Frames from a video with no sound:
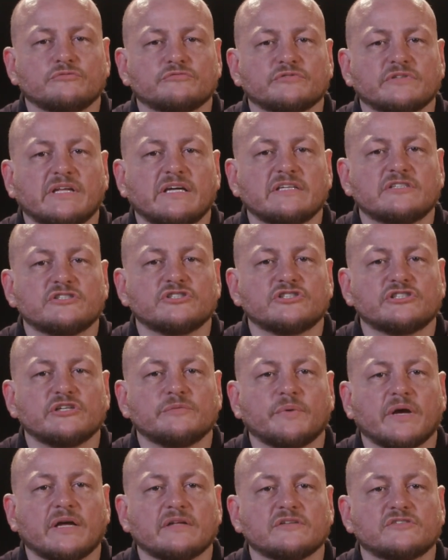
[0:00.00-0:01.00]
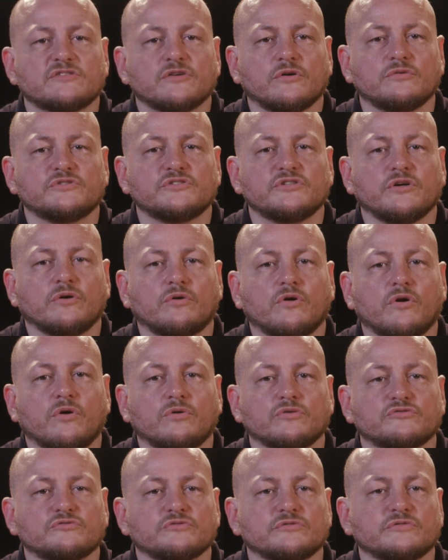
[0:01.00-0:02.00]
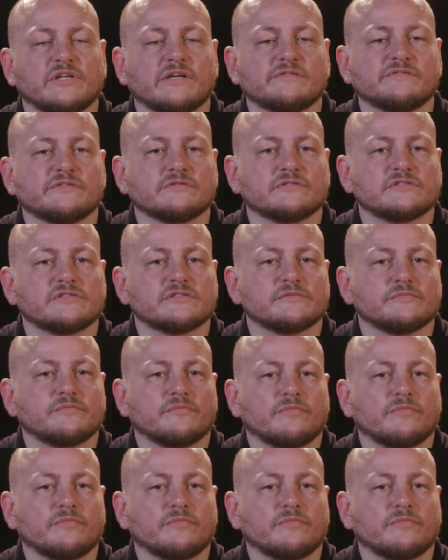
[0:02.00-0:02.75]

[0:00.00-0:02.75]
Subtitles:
relationship, and socio-cultural levels.